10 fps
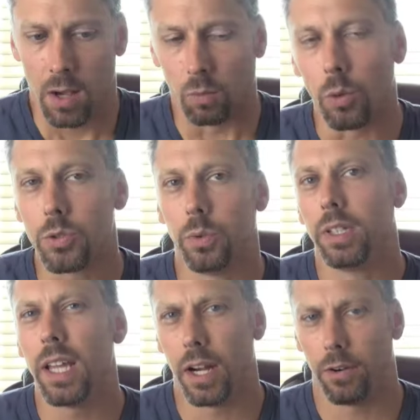What was
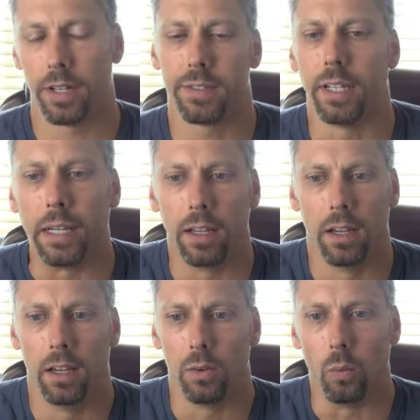really interesting
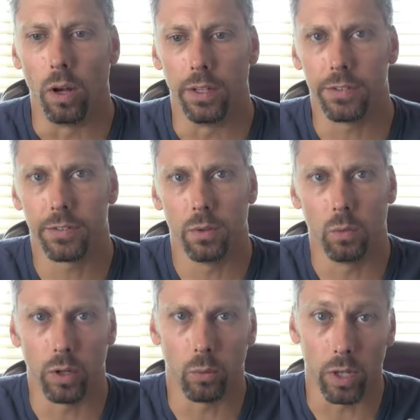was
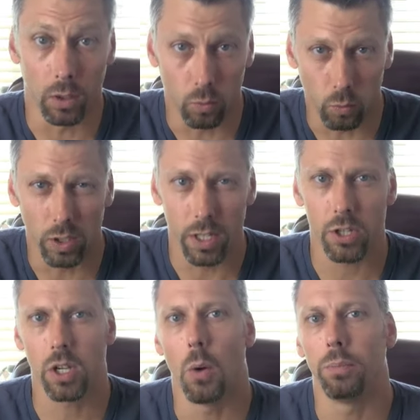when we really
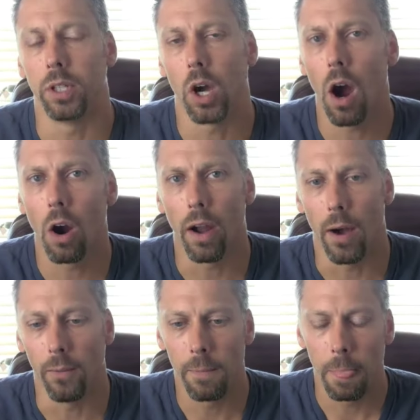scoped the car out.